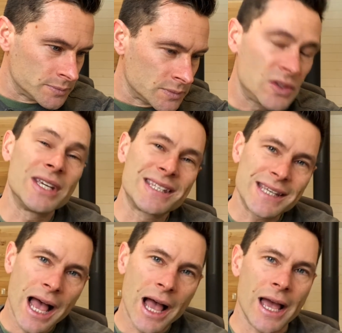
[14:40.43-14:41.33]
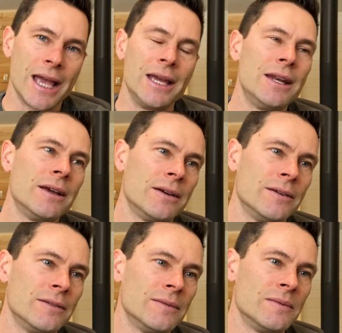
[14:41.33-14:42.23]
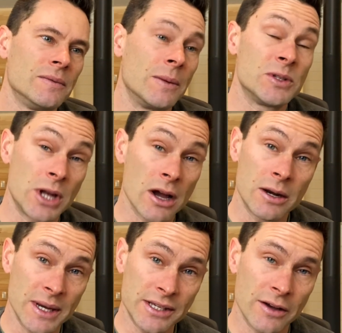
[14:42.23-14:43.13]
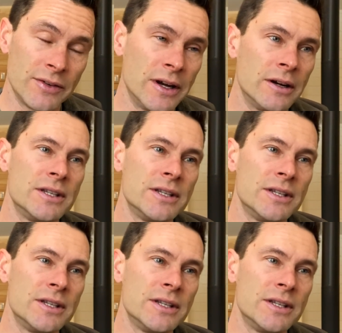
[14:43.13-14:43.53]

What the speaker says: Decide, I'm talking to myself here,